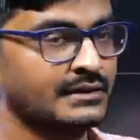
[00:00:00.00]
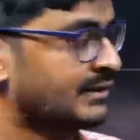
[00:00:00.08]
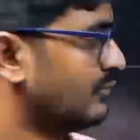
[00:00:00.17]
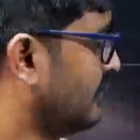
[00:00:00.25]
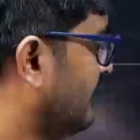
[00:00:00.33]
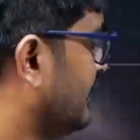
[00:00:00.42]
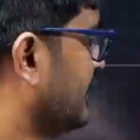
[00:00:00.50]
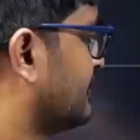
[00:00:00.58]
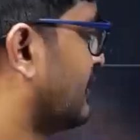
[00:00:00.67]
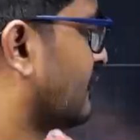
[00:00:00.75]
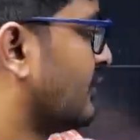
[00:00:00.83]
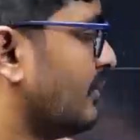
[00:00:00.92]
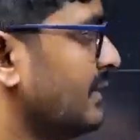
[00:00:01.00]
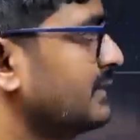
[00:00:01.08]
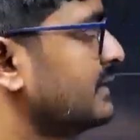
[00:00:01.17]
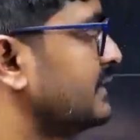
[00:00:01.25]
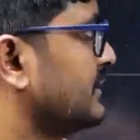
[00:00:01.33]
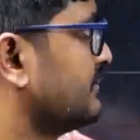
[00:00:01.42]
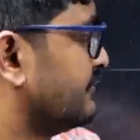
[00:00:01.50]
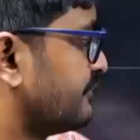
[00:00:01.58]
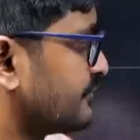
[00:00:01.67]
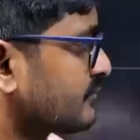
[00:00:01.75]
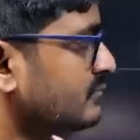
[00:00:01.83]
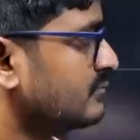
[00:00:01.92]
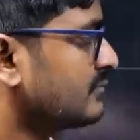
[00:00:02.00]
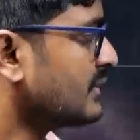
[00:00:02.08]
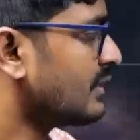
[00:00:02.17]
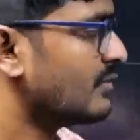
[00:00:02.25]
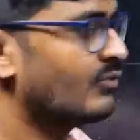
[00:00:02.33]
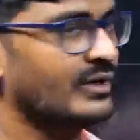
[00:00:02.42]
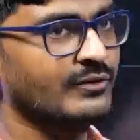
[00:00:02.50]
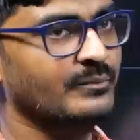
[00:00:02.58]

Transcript: Now if it is performing SHM, what